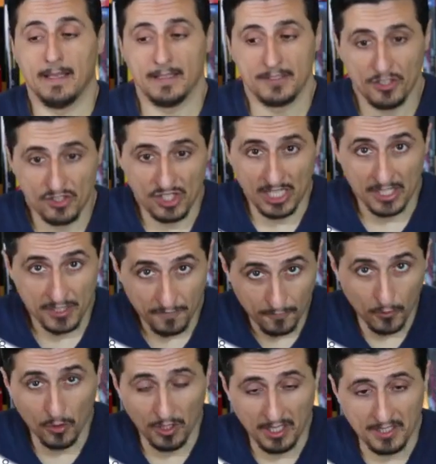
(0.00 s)
suggests
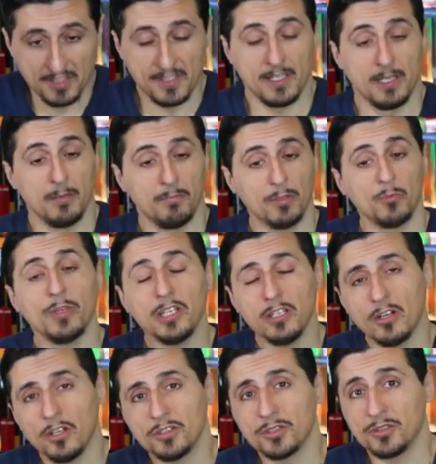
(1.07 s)
for us. But we can
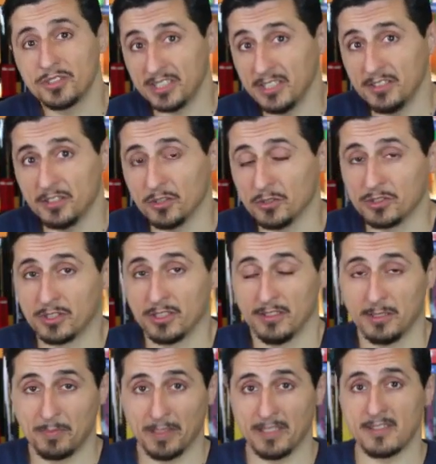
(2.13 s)
also still use
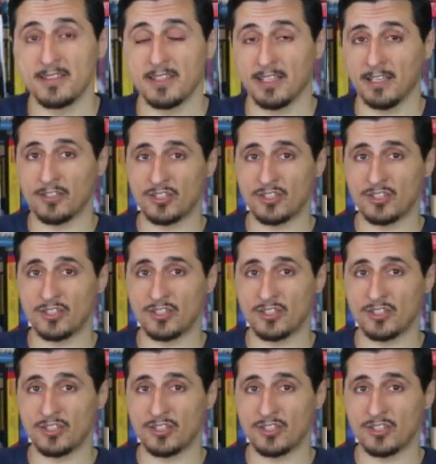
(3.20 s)
dependency